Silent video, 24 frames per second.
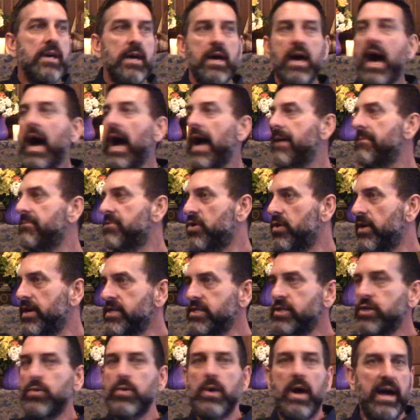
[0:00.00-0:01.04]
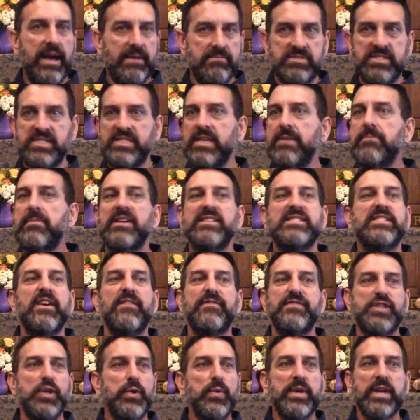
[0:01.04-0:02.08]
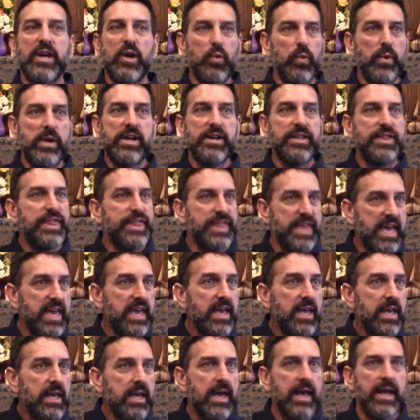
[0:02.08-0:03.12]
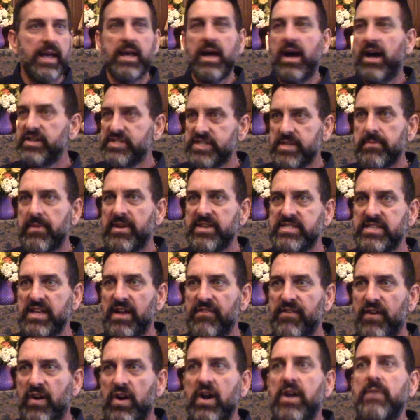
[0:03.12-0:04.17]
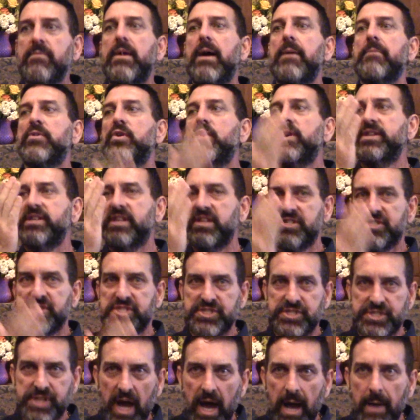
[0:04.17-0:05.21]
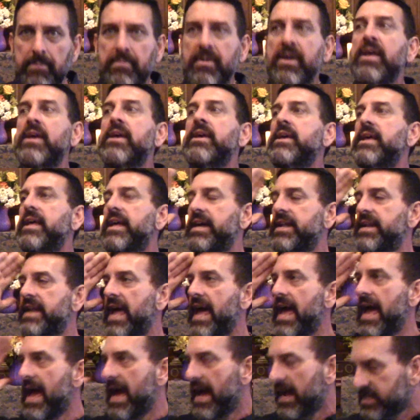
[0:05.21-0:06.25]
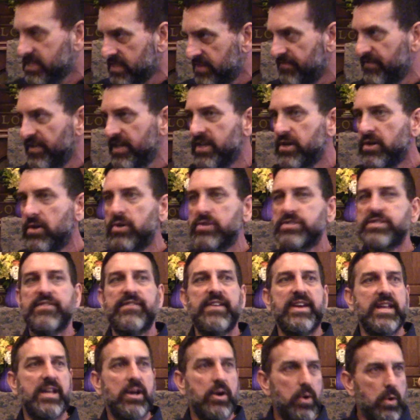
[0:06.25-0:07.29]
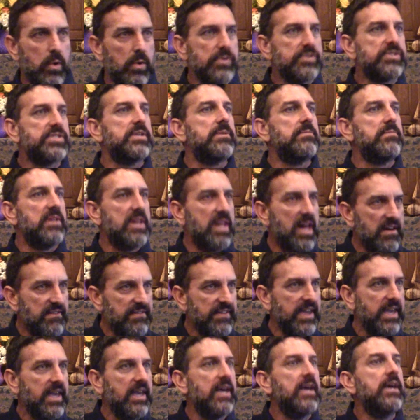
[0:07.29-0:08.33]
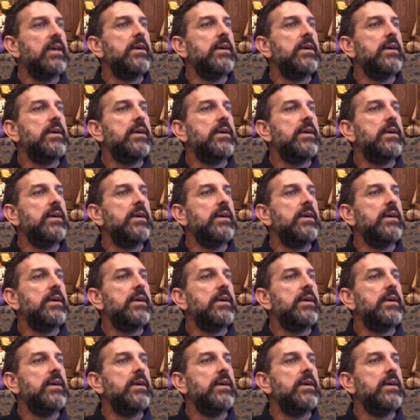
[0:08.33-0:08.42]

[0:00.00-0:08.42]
I see myself doing a weird thing and causing myself harm. I'm going to stop and actively cultivate a wholesome, loving,